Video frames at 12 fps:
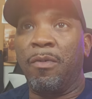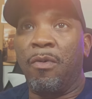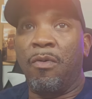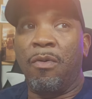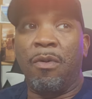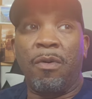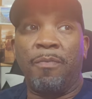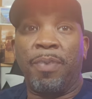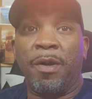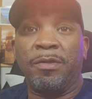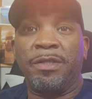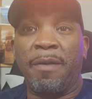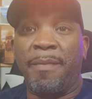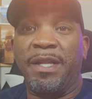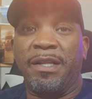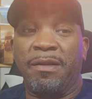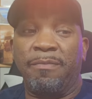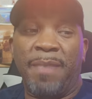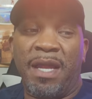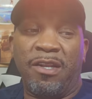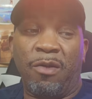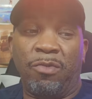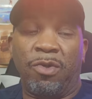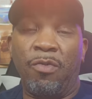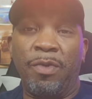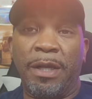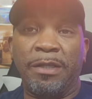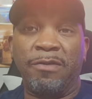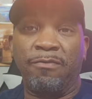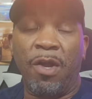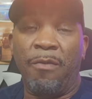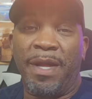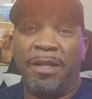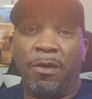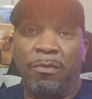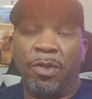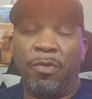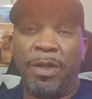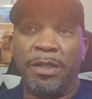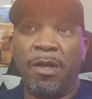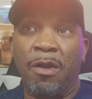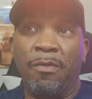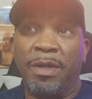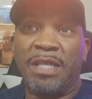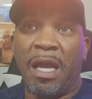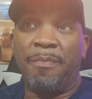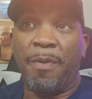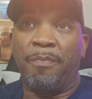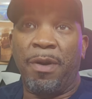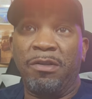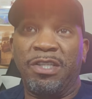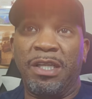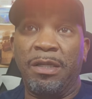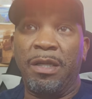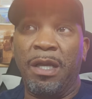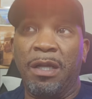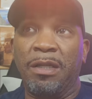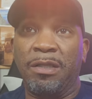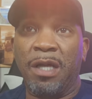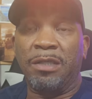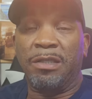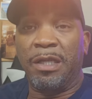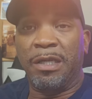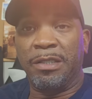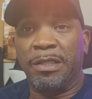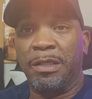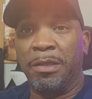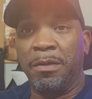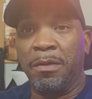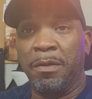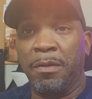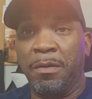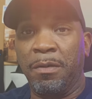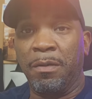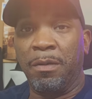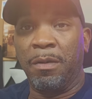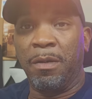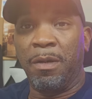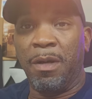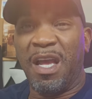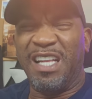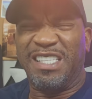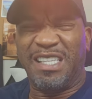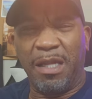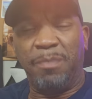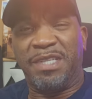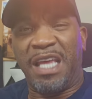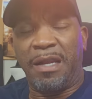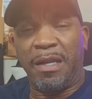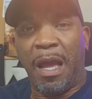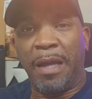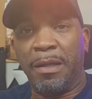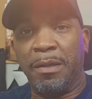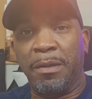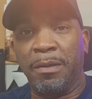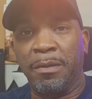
or, or, or person? I mean, men don't do this. Real men don't do this. What type of person does this and sleeps at night?